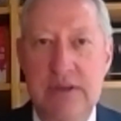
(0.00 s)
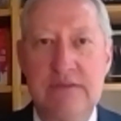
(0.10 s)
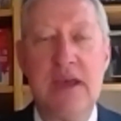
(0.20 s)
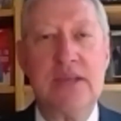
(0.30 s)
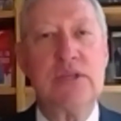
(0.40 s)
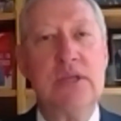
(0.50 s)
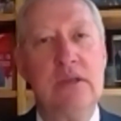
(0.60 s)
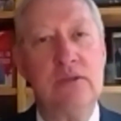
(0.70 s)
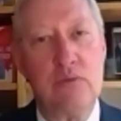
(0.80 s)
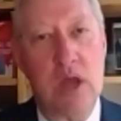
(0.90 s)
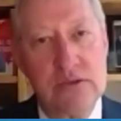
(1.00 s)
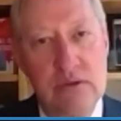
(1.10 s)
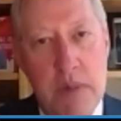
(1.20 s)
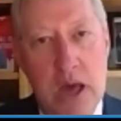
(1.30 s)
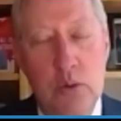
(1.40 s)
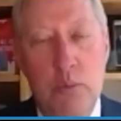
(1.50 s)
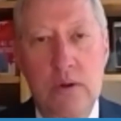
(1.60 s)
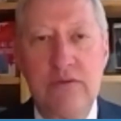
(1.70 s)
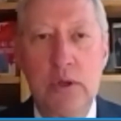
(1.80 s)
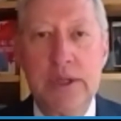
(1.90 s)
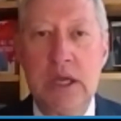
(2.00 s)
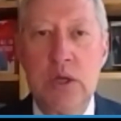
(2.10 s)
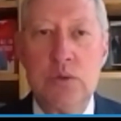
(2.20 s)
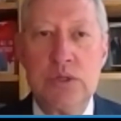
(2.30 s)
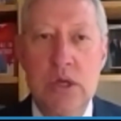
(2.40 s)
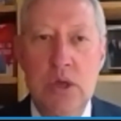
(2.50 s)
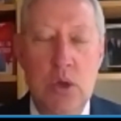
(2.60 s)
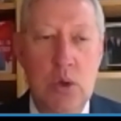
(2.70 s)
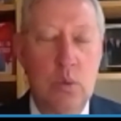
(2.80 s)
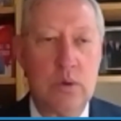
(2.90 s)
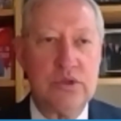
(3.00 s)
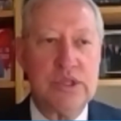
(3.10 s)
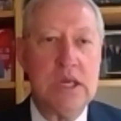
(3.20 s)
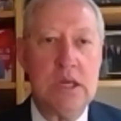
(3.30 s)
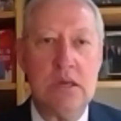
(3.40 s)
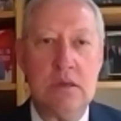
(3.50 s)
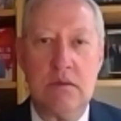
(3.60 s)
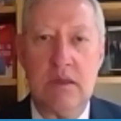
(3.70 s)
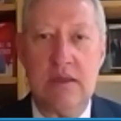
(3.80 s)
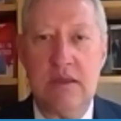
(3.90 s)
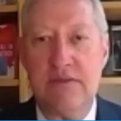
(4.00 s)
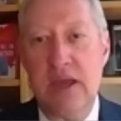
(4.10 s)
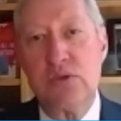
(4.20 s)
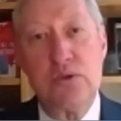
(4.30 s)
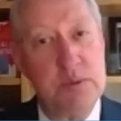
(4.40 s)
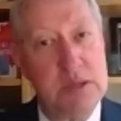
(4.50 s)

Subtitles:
investing, the rise of model portfolios. We're seeing investors being